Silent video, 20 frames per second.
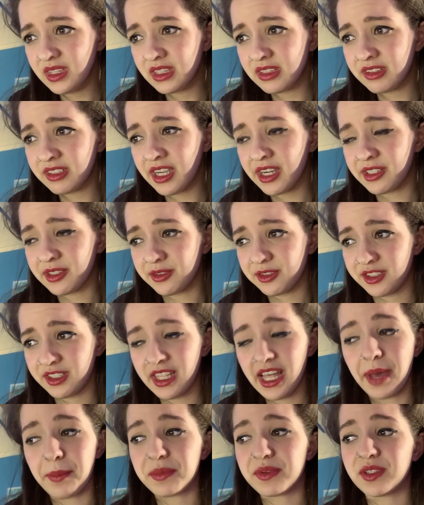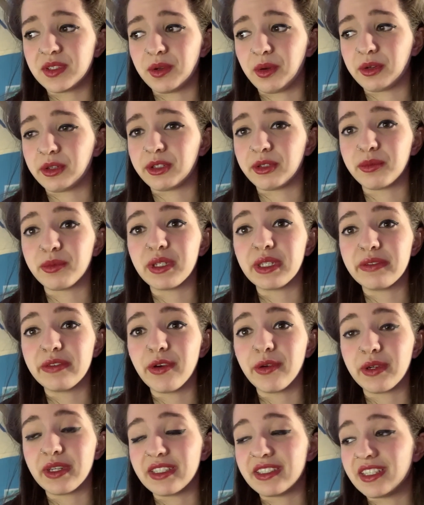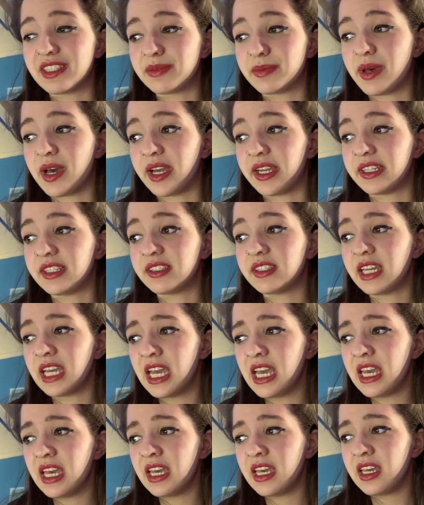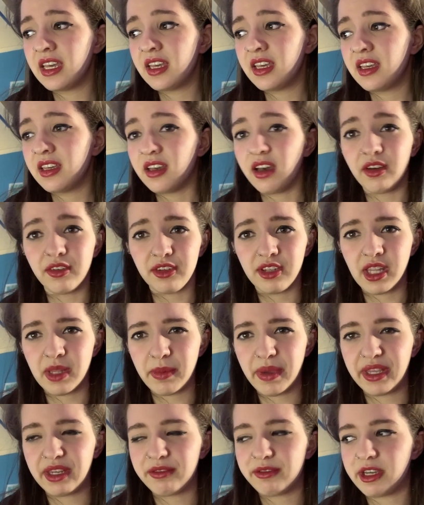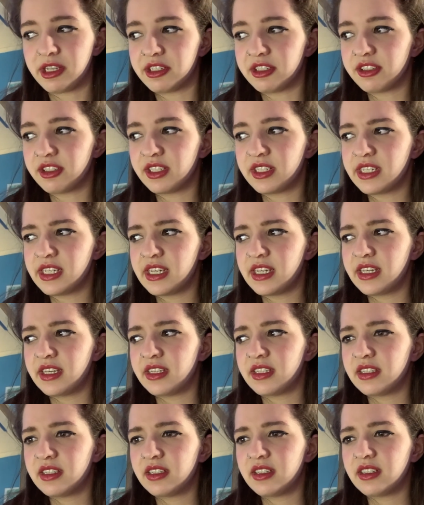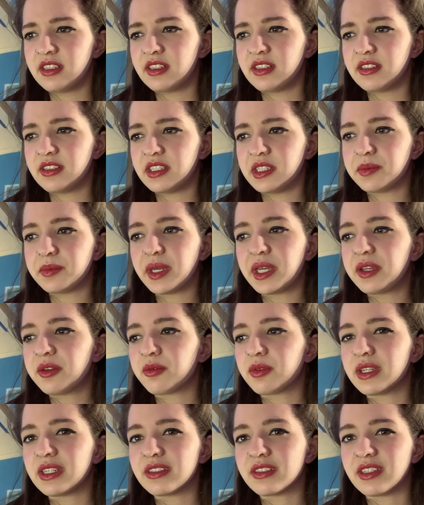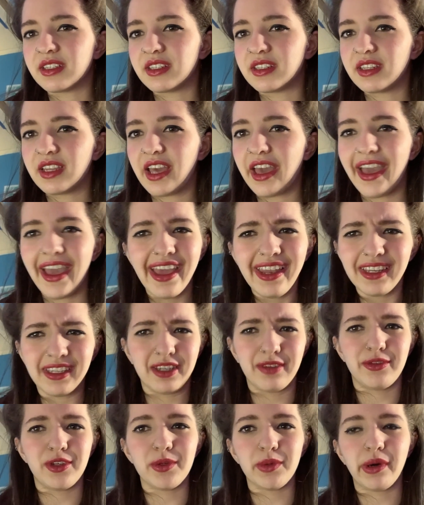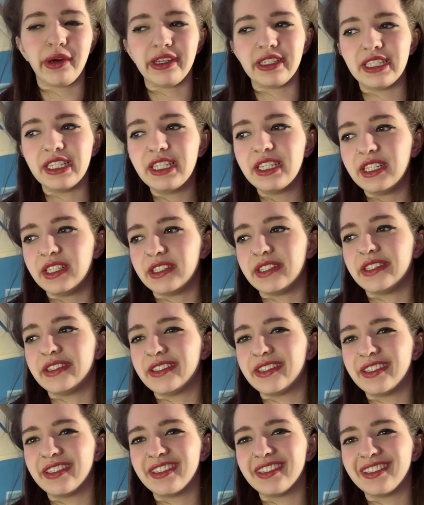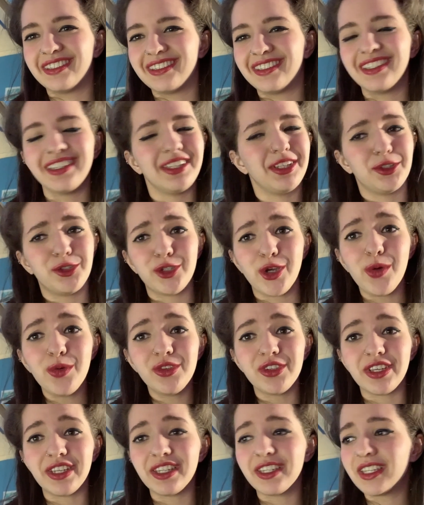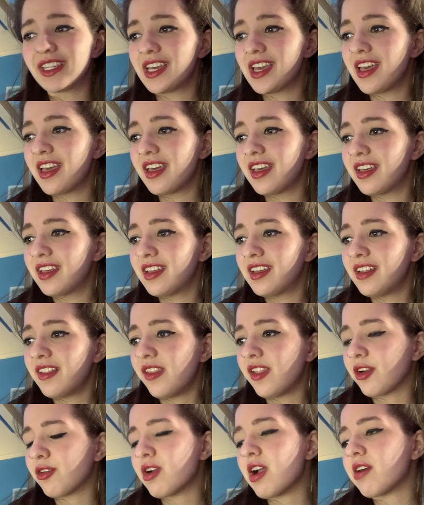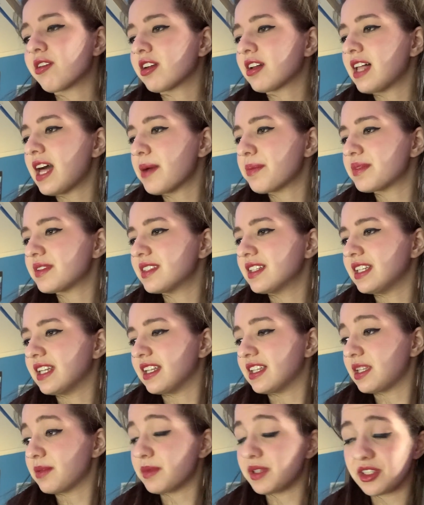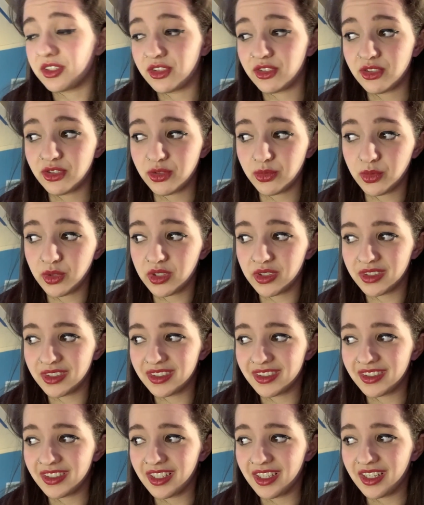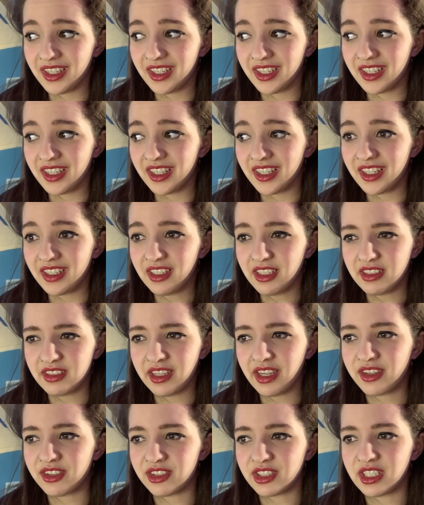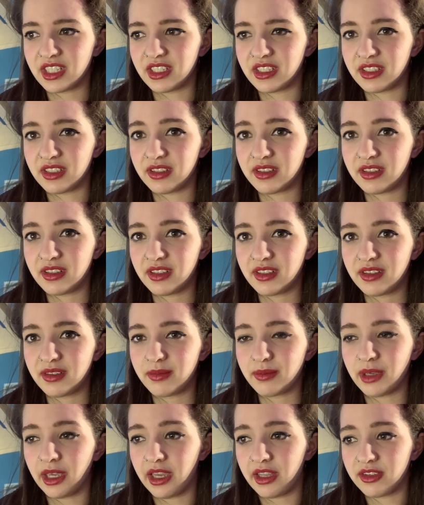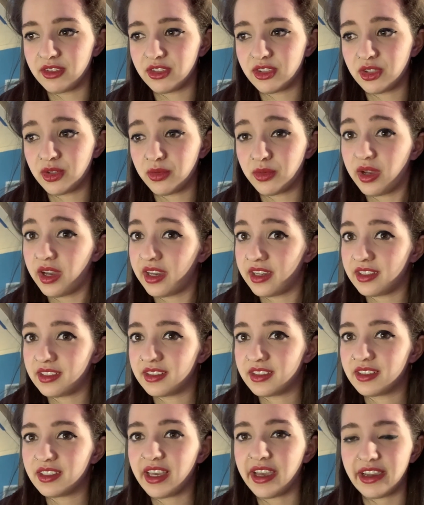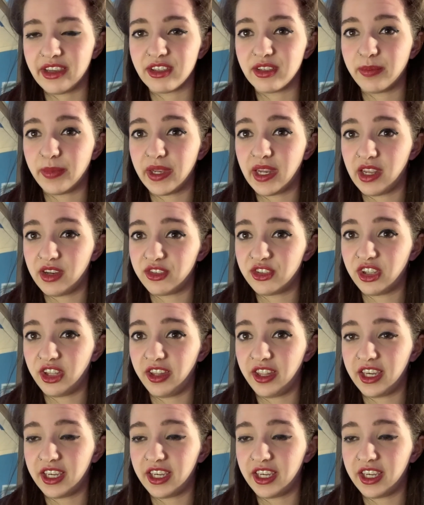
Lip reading: Terrio claps in order to refocus his mind onto the main event. The main reason any of you are here, the chosen. The crowd claps then at the minister's words. The tension begins to rise exponentially.